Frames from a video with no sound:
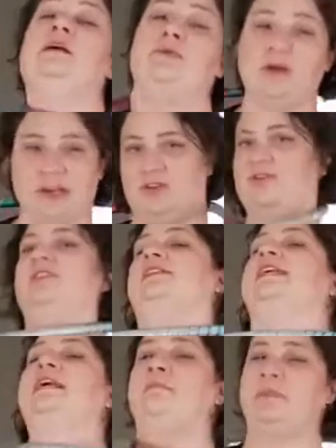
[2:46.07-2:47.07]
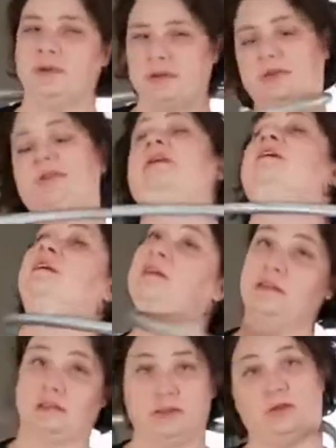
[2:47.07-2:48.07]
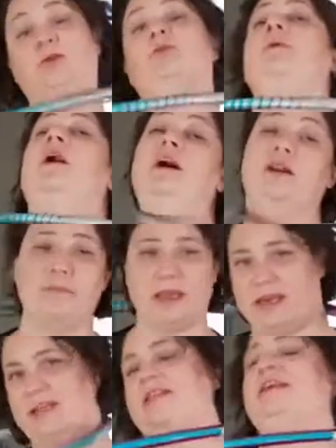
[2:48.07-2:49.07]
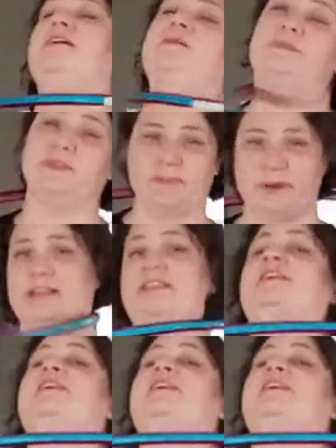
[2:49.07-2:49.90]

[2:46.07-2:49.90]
When you dip, the hoop automatically comes up onto